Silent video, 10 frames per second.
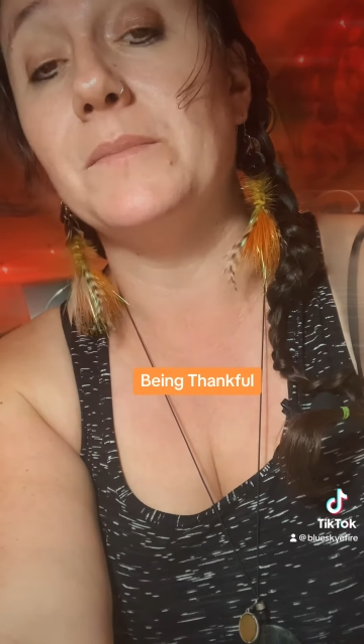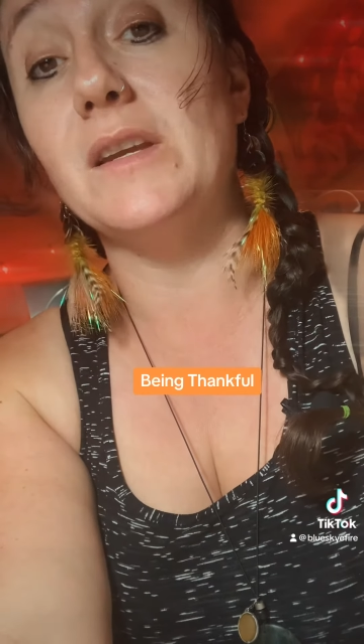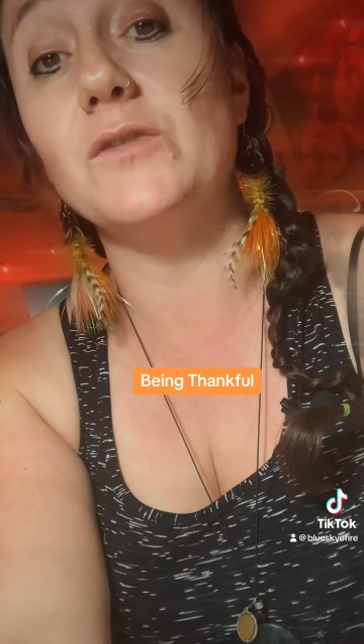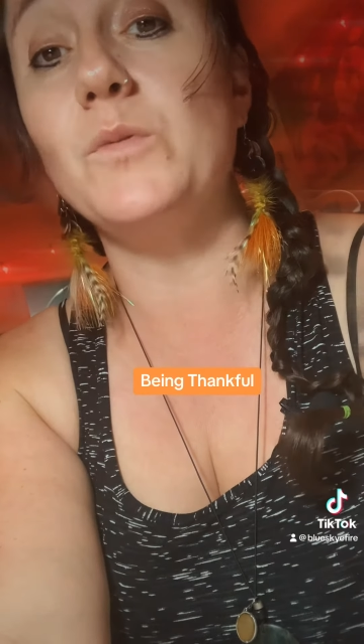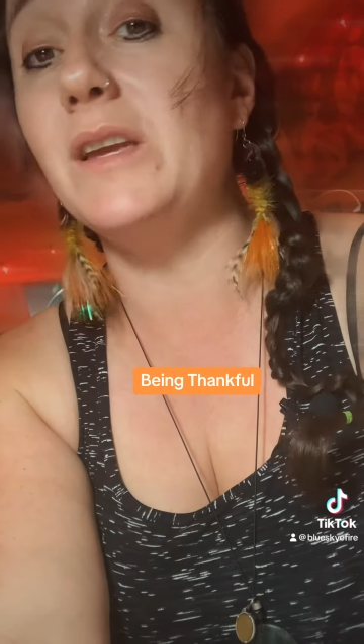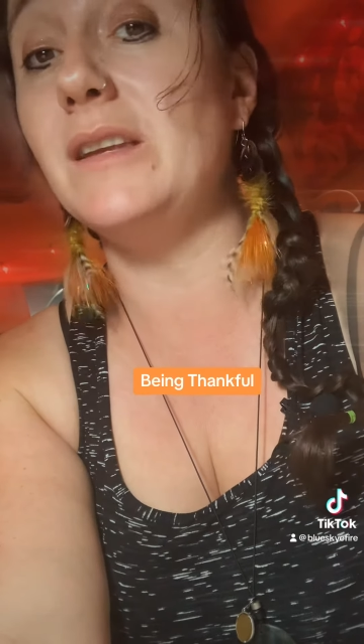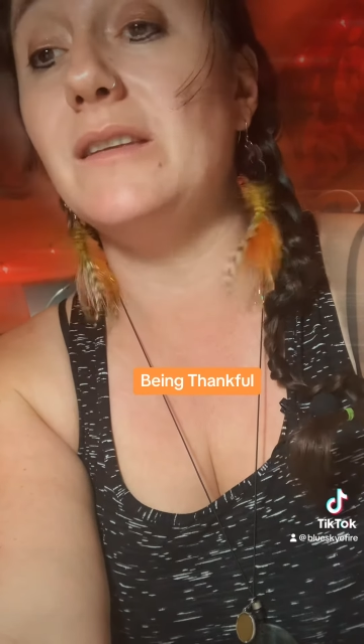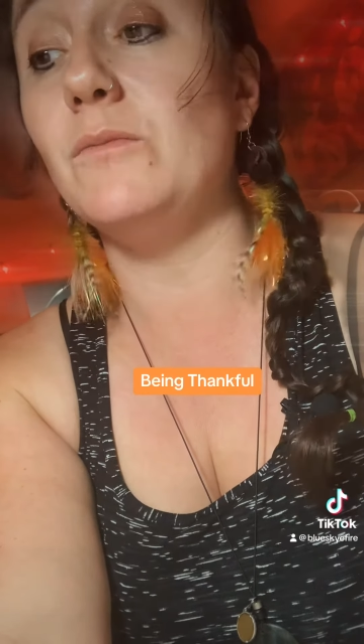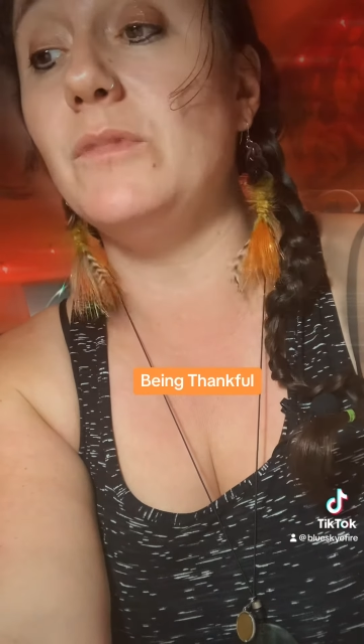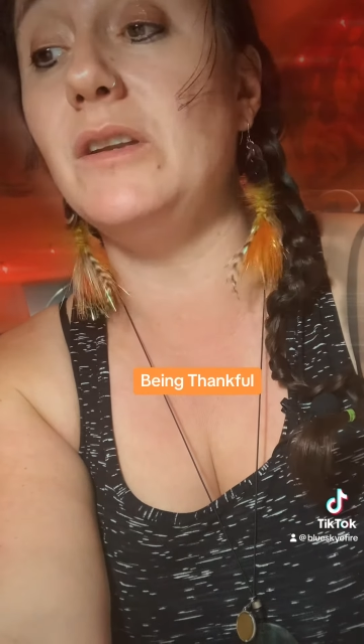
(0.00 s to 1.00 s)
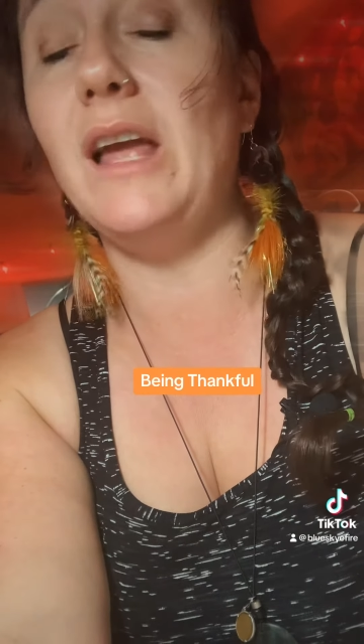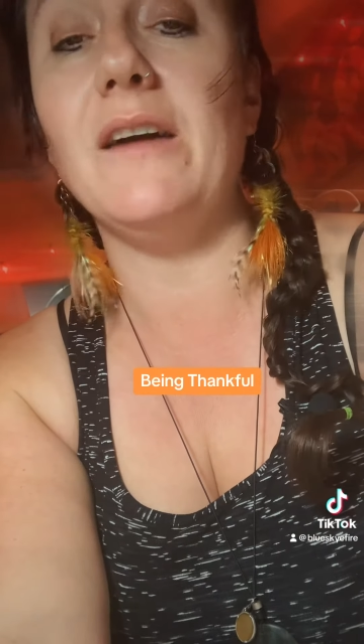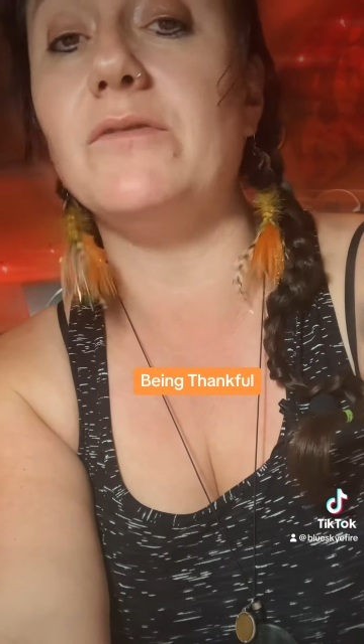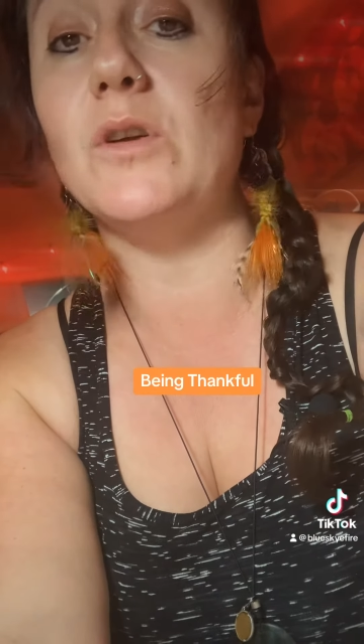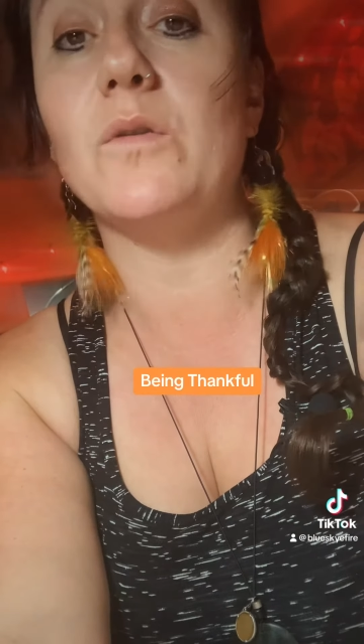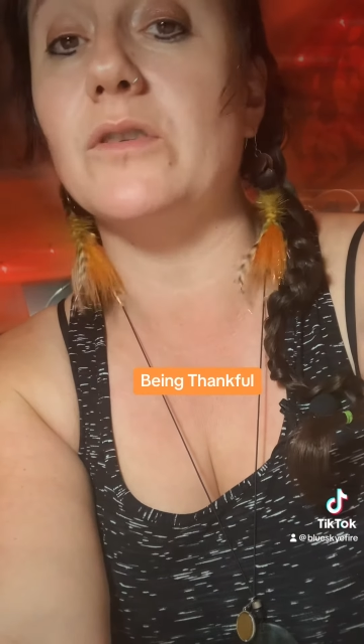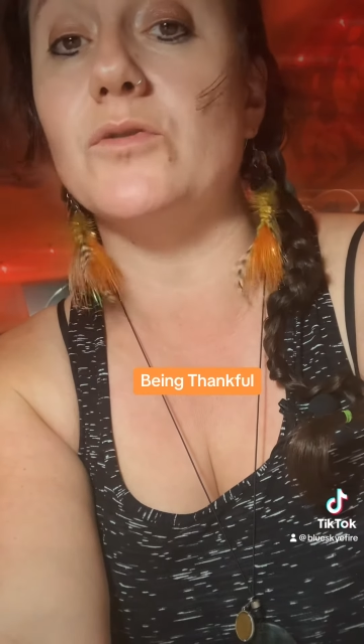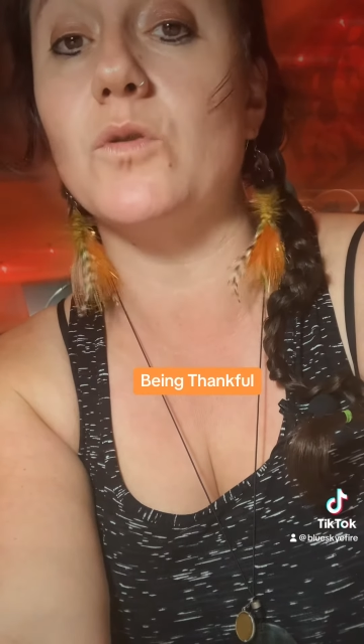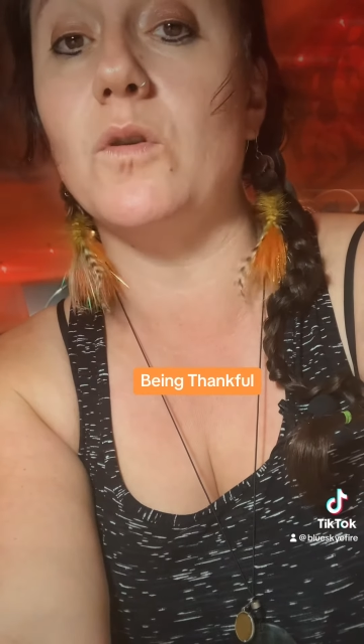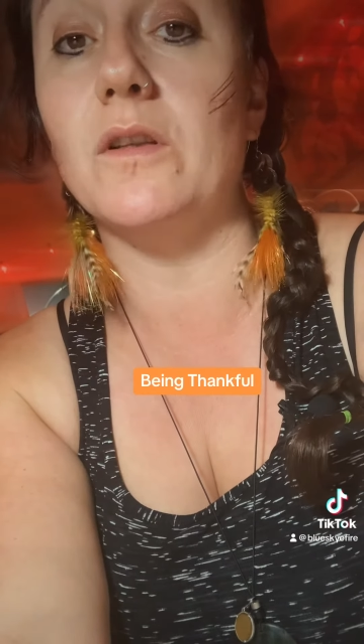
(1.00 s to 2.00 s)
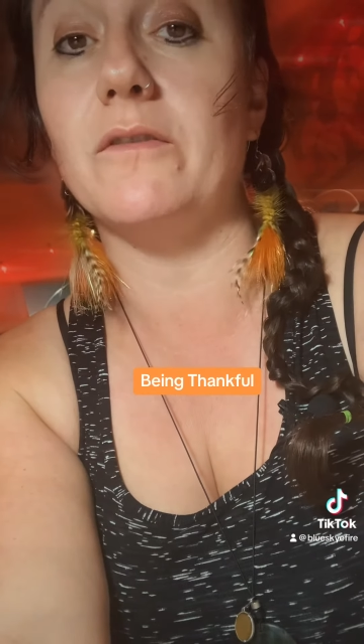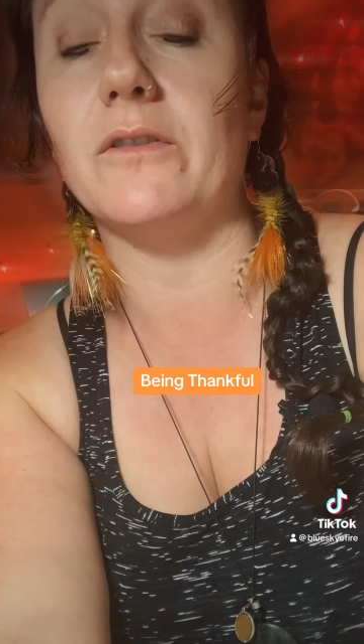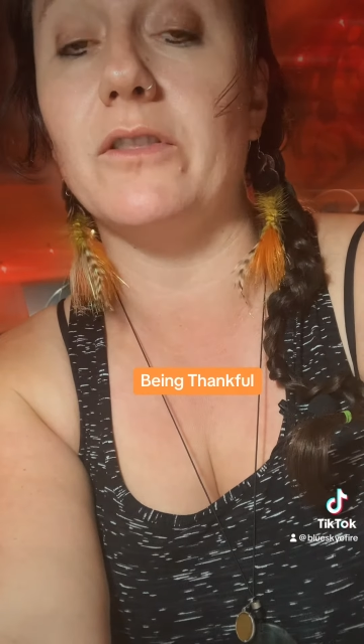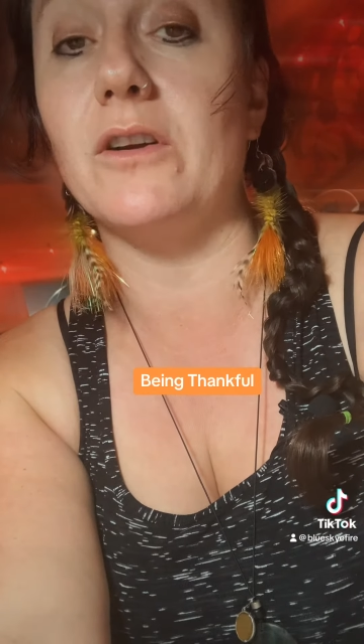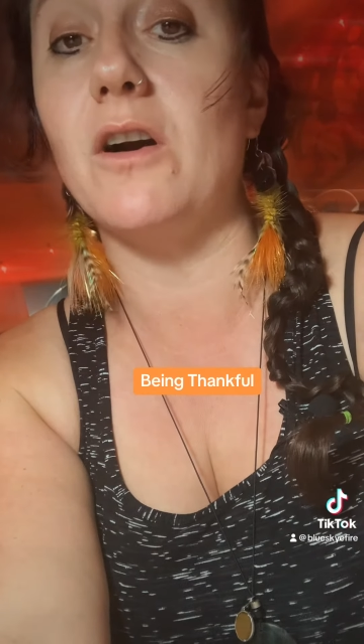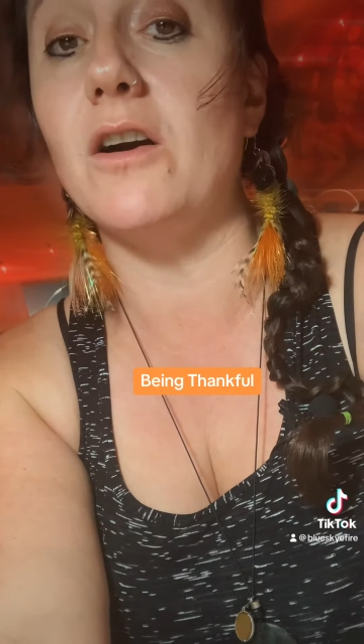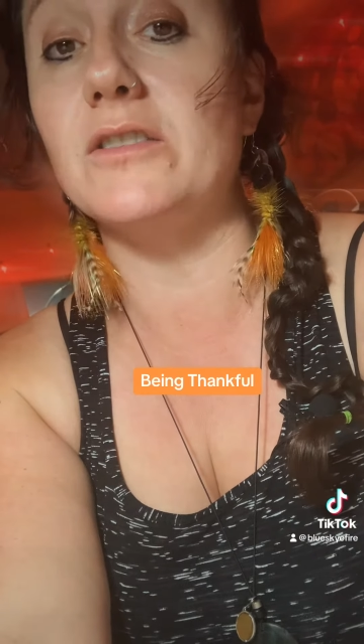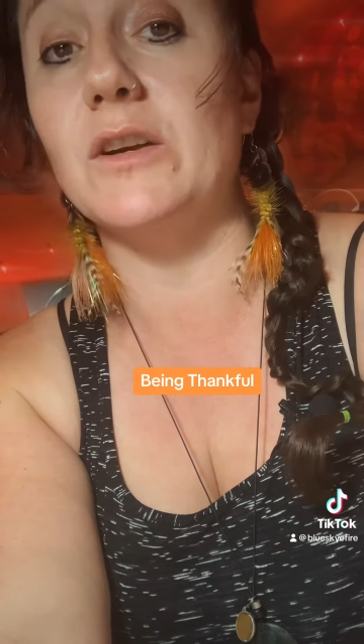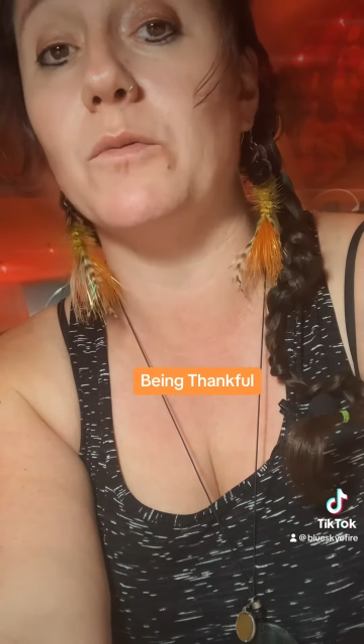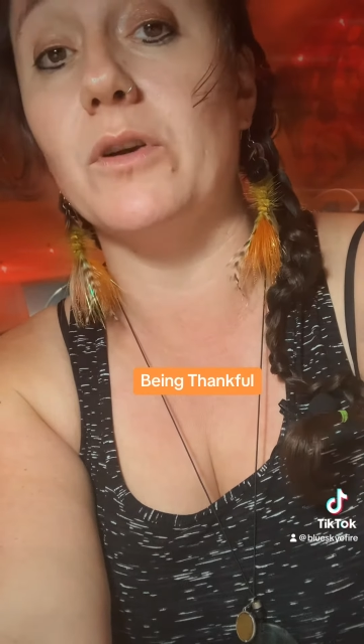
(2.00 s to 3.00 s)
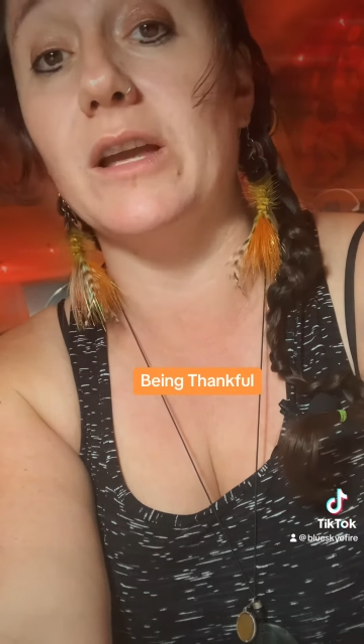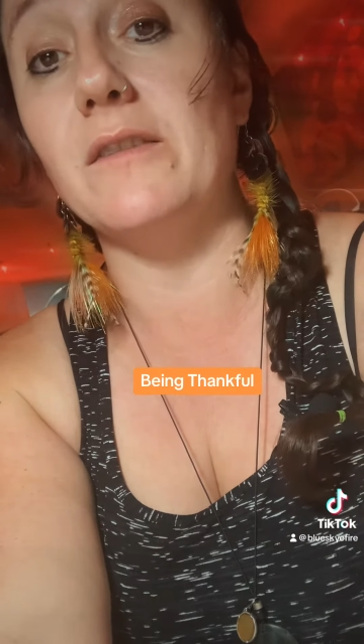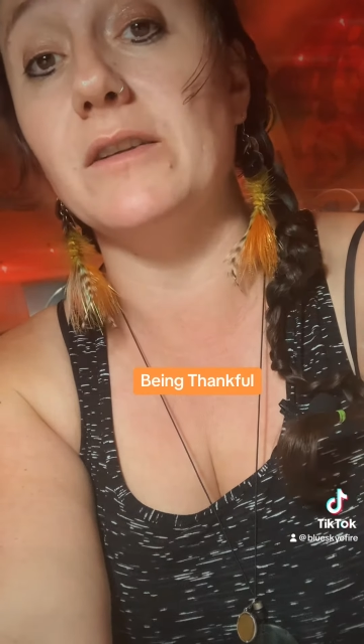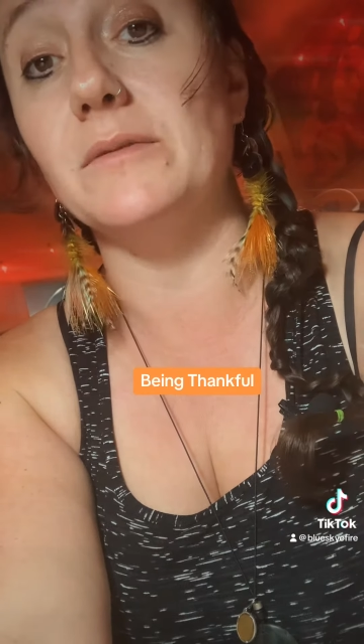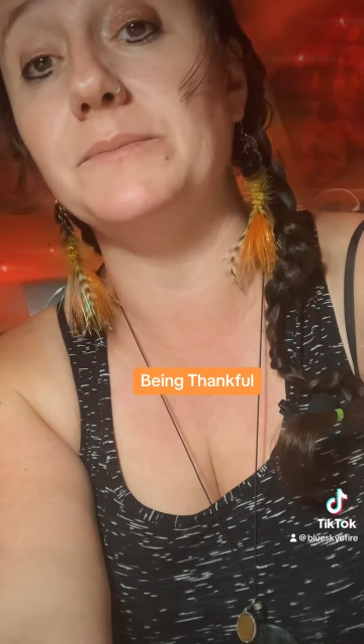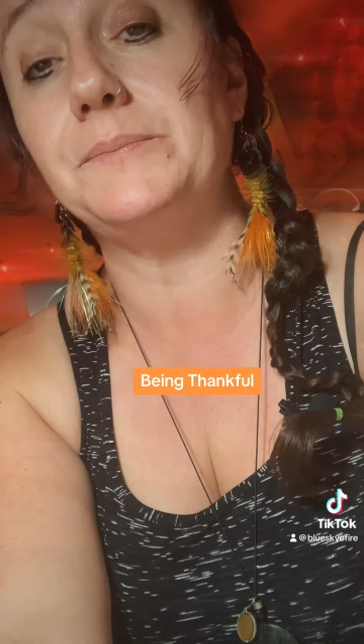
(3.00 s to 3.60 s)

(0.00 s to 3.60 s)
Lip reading: Because we do have no control over the cards that we're given,